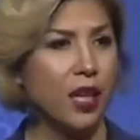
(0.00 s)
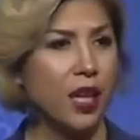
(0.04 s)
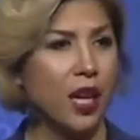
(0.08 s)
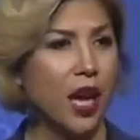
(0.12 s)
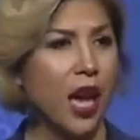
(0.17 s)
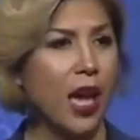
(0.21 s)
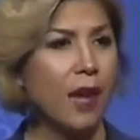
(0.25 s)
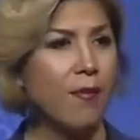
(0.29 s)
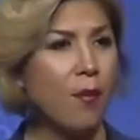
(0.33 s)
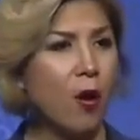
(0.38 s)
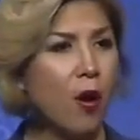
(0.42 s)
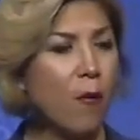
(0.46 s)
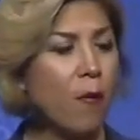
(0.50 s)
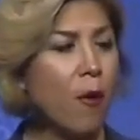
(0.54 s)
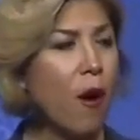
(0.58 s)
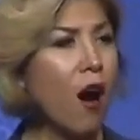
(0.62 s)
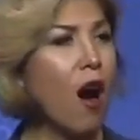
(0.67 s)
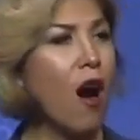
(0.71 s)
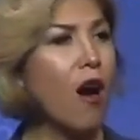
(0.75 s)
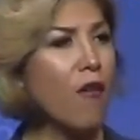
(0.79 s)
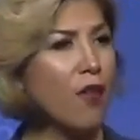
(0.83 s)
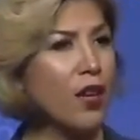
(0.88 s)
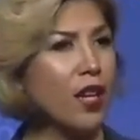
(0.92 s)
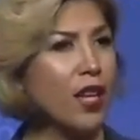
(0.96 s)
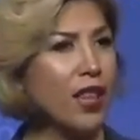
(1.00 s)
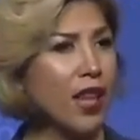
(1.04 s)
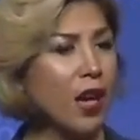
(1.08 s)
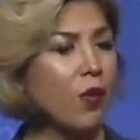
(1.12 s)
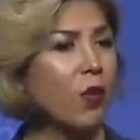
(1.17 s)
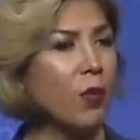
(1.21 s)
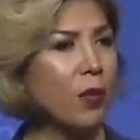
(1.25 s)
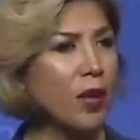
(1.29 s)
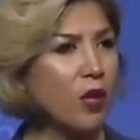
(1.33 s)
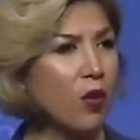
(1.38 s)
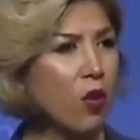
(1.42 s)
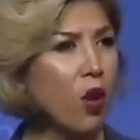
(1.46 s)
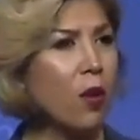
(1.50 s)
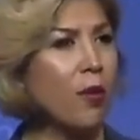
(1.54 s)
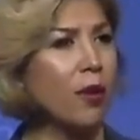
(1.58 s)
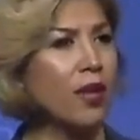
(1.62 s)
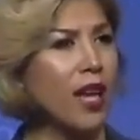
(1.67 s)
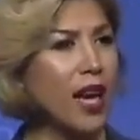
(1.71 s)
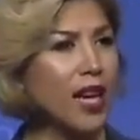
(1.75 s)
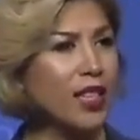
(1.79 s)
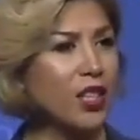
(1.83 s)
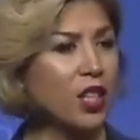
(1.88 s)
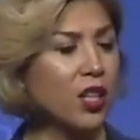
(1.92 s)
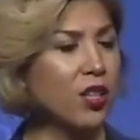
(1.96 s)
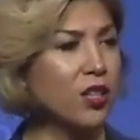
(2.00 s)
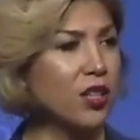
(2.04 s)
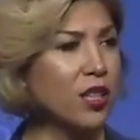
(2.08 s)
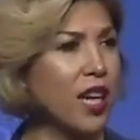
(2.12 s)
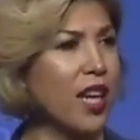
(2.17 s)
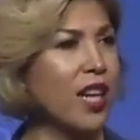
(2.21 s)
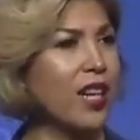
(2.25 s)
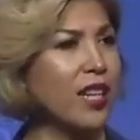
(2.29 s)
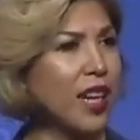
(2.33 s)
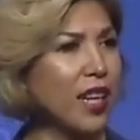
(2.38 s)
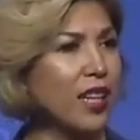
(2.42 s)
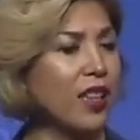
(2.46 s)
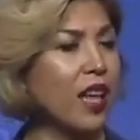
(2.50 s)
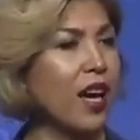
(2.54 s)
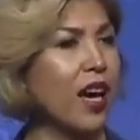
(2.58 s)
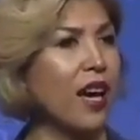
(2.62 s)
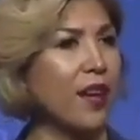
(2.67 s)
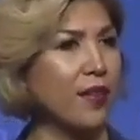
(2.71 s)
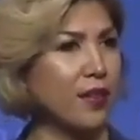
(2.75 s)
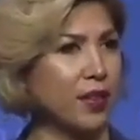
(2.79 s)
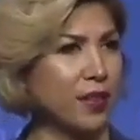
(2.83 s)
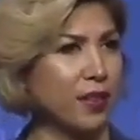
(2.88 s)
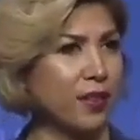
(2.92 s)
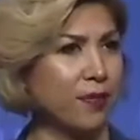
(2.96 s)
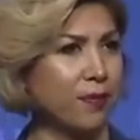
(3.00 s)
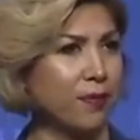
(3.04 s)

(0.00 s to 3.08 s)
and more poverty that will be normalized in our day-to-day lives.